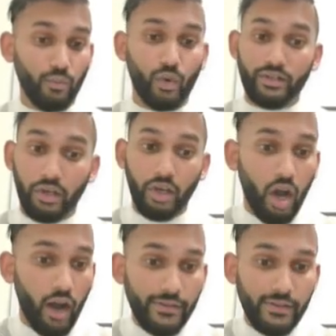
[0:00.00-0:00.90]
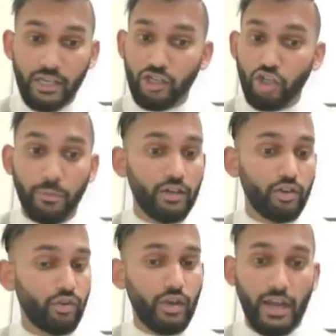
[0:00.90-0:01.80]
What's the cause? It could be due
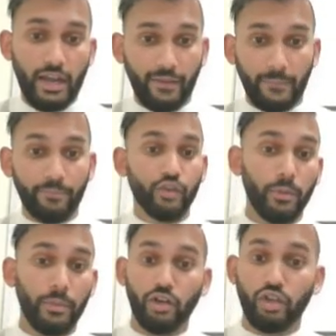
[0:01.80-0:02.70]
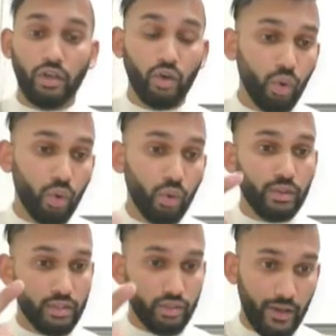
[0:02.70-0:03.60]
to anything. It could be due to cold,
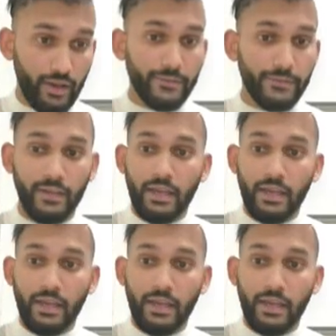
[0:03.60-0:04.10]
stress,